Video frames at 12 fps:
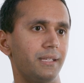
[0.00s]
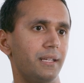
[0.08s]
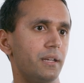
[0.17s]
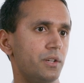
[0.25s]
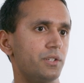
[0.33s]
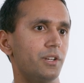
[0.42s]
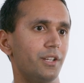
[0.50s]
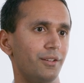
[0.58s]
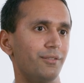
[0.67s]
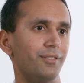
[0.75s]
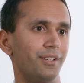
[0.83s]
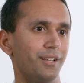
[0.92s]
the
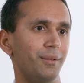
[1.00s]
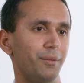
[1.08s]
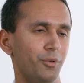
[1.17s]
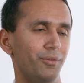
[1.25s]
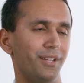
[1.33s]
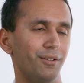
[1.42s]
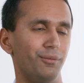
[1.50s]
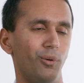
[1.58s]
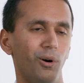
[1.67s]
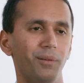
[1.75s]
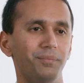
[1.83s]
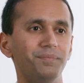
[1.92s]
initiative uh, and moving it
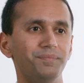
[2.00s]
forward.